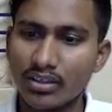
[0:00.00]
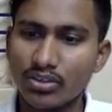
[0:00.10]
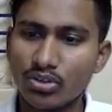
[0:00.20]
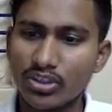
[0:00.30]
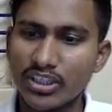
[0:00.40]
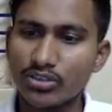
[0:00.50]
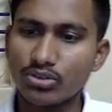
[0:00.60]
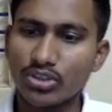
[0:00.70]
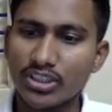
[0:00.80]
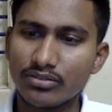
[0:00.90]
Okay,
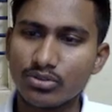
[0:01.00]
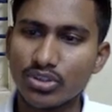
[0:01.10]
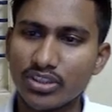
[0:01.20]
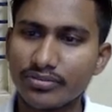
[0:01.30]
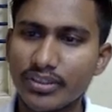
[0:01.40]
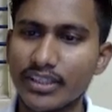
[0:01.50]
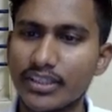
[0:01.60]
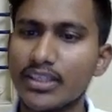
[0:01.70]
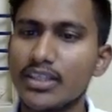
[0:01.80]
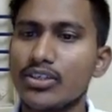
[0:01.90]
fine.
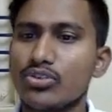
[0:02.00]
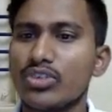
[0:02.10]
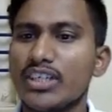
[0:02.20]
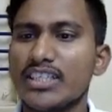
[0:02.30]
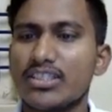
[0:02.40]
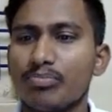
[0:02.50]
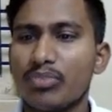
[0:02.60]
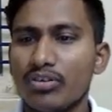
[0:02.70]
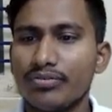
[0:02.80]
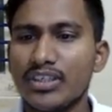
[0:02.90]
So that is
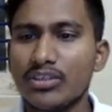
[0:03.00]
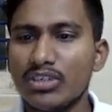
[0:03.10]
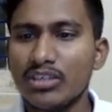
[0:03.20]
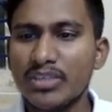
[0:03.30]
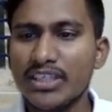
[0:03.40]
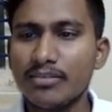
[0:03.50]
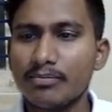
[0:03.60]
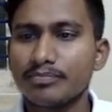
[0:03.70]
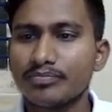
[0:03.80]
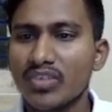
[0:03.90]
profit will be
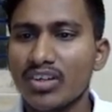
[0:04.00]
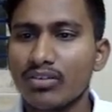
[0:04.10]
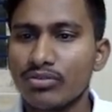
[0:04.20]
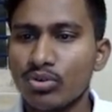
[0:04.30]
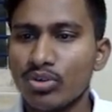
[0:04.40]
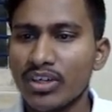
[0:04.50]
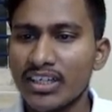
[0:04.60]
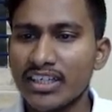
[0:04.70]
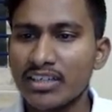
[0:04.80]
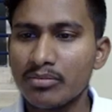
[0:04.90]

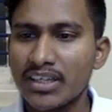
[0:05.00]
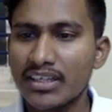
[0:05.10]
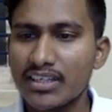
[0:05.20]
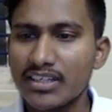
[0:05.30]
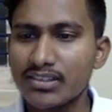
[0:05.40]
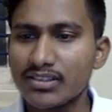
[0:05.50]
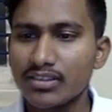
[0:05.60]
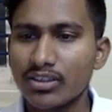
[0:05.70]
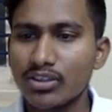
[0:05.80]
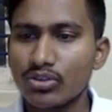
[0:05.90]
400 minus
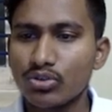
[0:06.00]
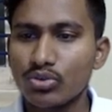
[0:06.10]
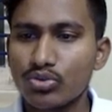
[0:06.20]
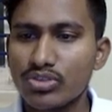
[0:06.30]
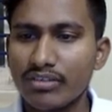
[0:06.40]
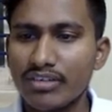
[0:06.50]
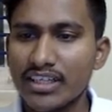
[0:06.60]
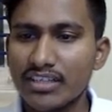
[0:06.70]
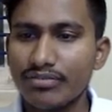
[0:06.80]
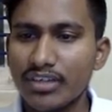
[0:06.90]

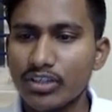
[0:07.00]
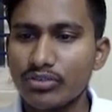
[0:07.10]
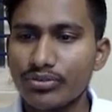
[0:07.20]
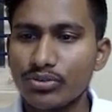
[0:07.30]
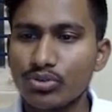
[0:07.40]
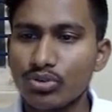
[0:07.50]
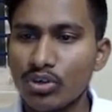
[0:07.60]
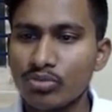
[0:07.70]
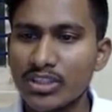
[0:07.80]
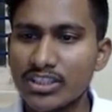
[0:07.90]
275. If you do, how
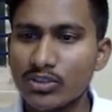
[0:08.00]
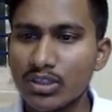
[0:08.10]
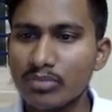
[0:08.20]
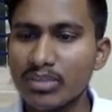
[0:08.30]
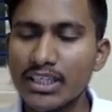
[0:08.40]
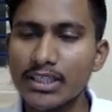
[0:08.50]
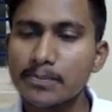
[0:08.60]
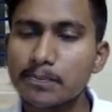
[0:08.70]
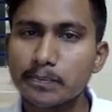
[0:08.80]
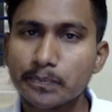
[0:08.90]
much it will be?
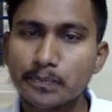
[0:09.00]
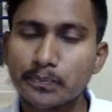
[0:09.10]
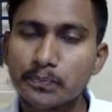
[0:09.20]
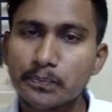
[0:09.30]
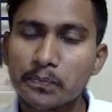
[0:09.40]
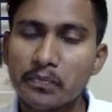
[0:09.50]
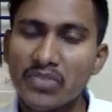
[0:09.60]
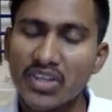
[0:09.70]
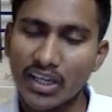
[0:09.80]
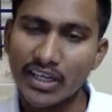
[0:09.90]

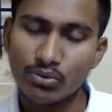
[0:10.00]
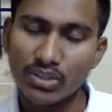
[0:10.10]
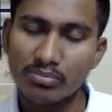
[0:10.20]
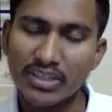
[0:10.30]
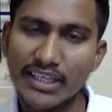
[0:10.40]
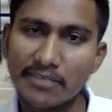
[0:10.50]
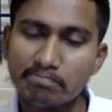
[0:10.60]
It will be